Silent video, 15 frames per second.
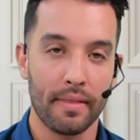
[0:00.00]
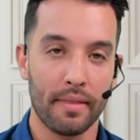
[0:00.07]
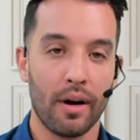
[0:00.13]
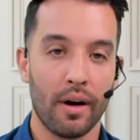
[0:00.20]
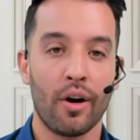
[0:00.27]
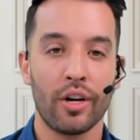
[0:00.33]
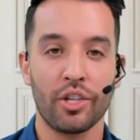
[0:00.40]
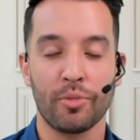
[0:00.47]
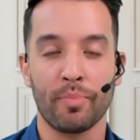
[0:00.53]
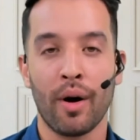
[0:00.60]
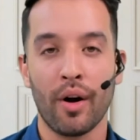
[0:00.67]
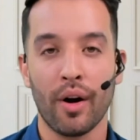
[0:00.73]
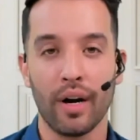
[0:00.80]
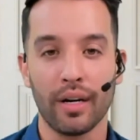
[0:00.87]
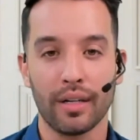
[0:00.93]
the hardest
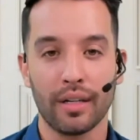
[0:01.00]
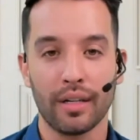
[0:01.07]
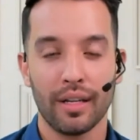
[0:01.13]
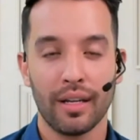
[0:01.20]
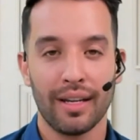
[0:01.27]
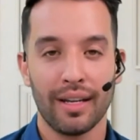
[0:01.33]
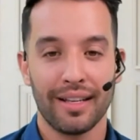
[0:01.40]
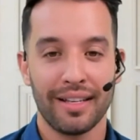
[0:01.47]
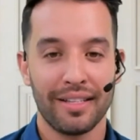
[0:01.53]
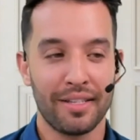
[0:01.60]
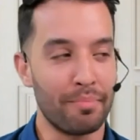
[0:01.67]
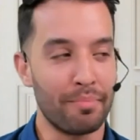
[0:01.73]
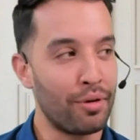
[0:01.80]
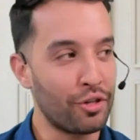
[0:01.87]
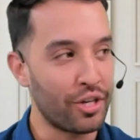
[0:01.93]
part
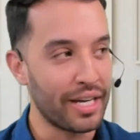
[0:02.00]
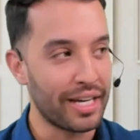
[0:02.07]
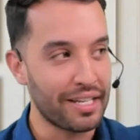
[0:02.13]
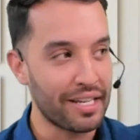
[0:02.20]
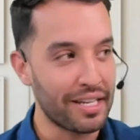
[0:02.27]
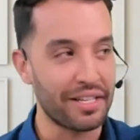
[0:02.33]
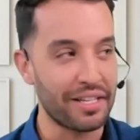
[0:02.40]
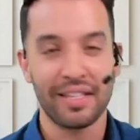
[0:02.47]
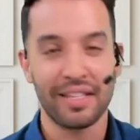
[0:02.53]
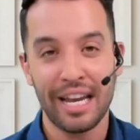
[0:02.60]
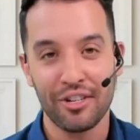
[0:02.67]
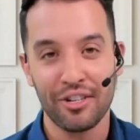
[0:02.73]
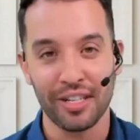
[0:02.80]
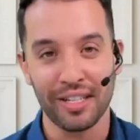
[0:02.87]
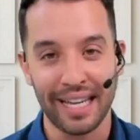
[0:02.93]
to pushing it to the
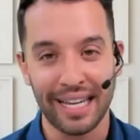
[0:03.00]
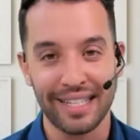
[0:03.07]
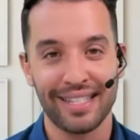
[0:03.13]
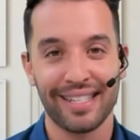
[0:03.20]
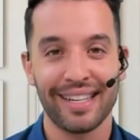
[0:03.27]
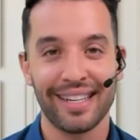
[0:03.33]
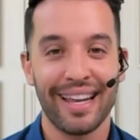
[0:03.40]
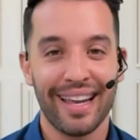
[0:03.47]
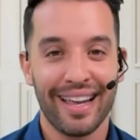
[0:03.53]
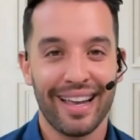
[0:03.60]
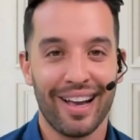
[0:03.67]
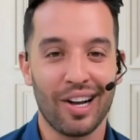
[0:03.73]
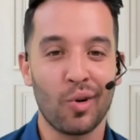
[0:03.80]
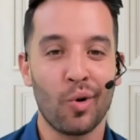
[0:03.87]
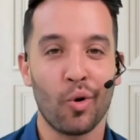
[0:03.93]
station that's
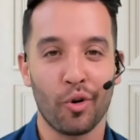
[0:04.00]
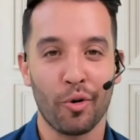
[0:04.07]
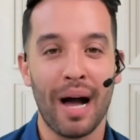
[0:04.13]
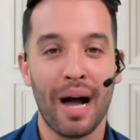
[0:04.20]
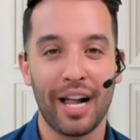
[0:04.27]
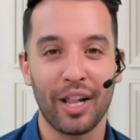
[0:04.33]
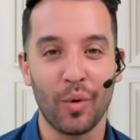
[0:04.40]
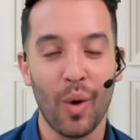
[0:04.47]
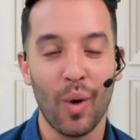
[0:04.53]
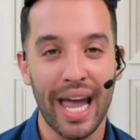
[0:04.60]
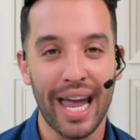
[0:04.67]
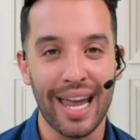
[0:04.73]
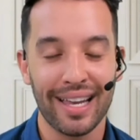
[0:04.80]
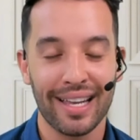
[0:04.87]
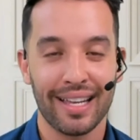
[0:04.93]
a quarter mile
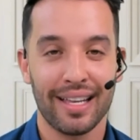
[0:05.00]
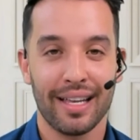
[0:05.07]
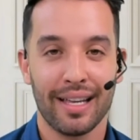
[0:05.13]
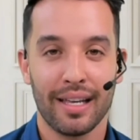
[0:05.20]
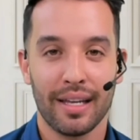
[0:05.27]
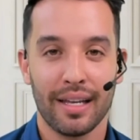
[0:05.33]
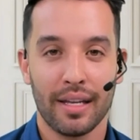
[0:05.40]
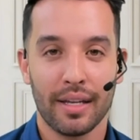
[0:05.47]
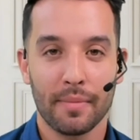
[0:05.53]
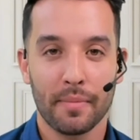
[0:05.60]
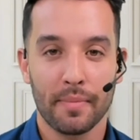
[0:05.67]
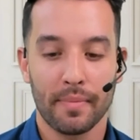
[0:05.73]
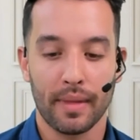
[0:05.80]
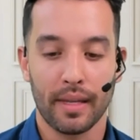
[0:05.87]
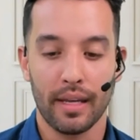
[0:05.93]
away
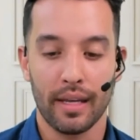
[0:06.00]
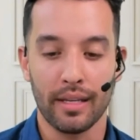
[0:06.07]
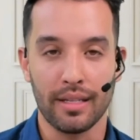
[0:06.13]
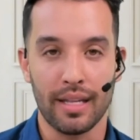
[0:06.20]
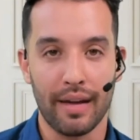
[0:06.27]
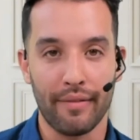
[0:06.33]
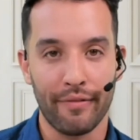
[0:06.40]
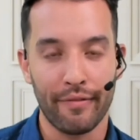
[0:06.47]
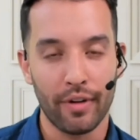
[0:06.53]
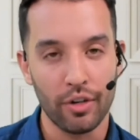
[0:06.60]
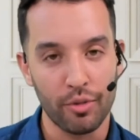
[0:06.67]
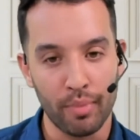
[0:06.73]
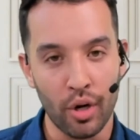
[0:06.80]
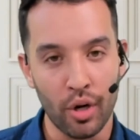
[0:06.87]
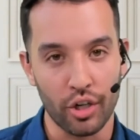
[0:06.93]
is that
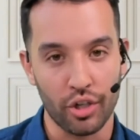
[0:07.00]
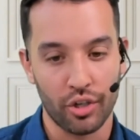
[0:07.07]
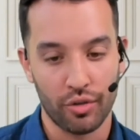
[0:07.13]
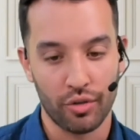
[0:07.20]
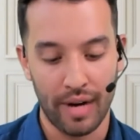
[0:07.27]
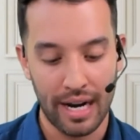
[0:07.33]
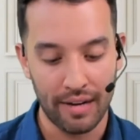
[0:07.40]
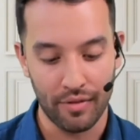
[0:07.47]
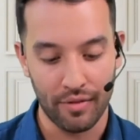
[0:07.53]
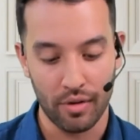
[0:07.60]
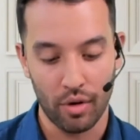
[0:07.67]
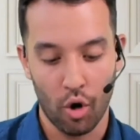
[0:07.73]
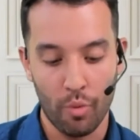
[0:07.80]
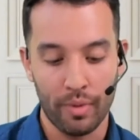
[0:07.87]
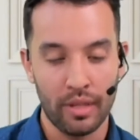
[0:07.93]
first push, right? If
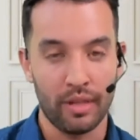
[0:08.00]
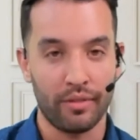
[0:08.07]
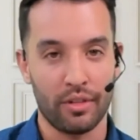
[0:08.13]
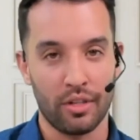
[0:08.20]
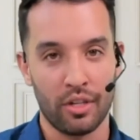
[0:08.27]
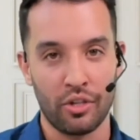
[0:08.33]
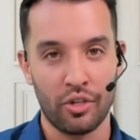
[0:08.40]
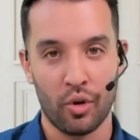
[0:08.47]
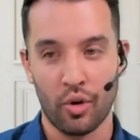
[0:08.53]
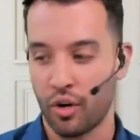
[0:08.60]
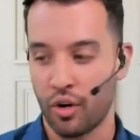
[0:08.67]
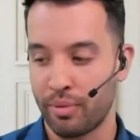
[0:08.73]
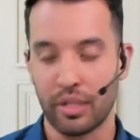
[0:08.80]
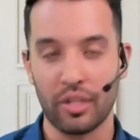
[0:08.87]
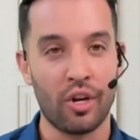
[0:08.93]
you open the
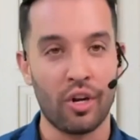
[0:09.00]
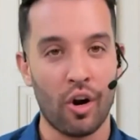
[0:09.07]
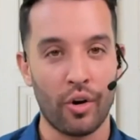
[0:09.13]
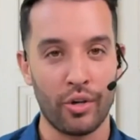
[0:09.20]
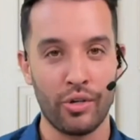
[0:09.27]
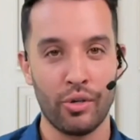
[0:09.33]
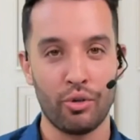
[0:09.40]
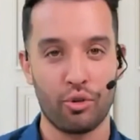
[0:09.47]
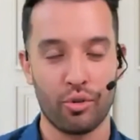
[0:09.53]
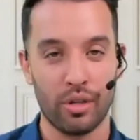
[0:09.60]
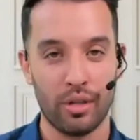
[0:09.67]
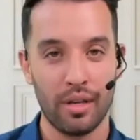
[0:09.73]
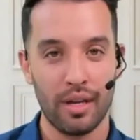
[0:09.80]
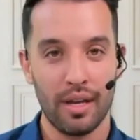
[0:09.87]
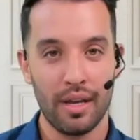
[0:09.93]
door, put the car in
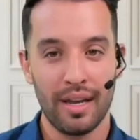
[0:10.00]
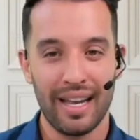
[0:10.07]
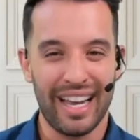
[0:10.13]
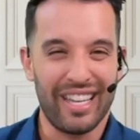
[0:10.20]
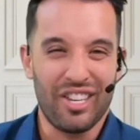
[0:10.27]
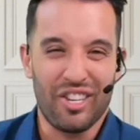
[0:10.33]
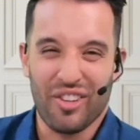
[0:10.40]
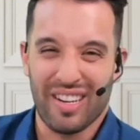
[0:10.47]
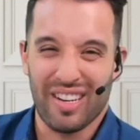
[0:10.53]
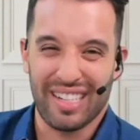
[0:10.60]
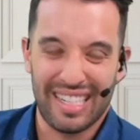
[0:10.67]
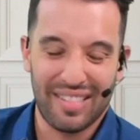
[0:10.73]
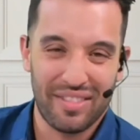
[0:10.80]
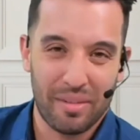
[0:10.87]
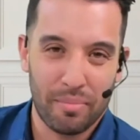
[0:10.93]
neutral, and you try to
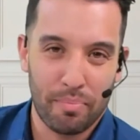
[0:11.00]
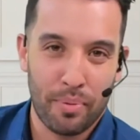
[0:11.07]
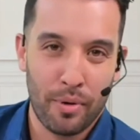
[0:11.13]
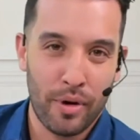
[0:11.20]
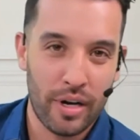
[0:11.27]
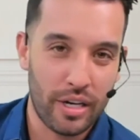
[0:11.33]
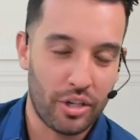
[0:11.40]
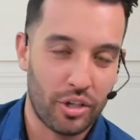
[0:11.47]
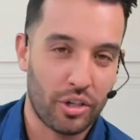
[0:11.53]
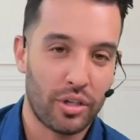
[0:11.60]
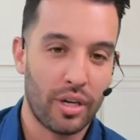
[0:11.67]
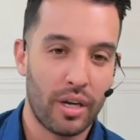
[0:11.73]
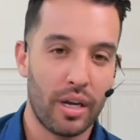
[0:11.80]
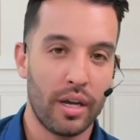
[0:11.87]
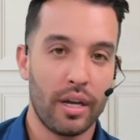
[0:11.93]
give it a
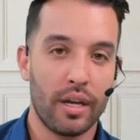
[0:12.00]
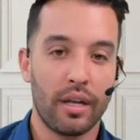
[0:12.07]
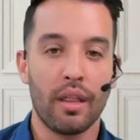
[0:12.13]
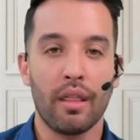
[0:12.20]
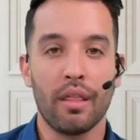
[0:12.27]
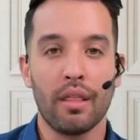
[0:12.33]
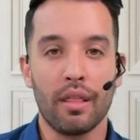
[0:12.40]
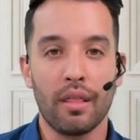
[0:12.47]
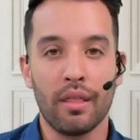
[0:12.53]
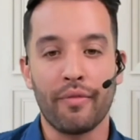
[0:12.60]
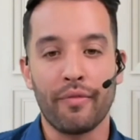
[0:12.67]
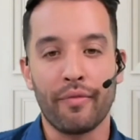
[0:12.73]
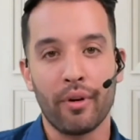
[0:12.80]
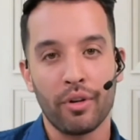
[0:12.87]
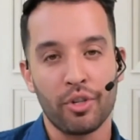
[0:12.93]
push, the
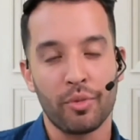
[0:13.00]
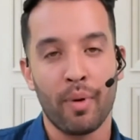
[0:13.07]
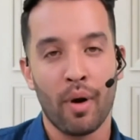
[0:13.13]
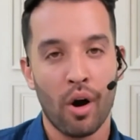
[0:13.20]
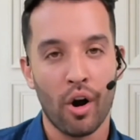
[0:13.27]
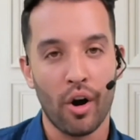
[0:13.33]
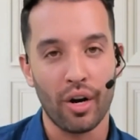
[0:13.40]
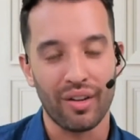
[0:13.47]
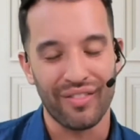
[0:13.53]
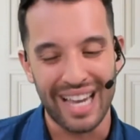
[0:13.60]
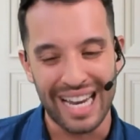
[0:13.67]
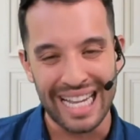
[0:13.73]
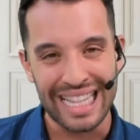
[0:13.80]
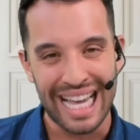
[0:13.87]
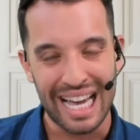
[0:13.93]
first part of
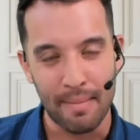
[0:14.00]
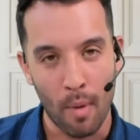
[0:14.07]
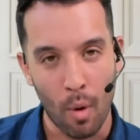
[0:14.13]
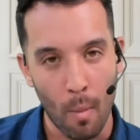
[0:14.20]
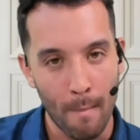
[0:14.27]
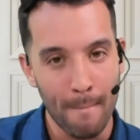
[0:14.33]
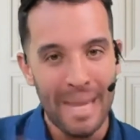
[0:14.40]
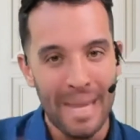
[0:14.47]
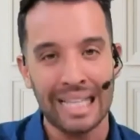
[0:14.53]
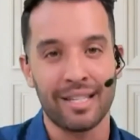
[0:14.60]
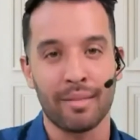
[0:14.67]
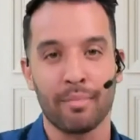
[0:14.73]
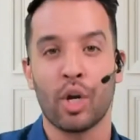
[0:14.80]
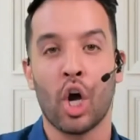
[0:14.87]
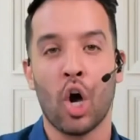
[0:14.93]
getting that momentum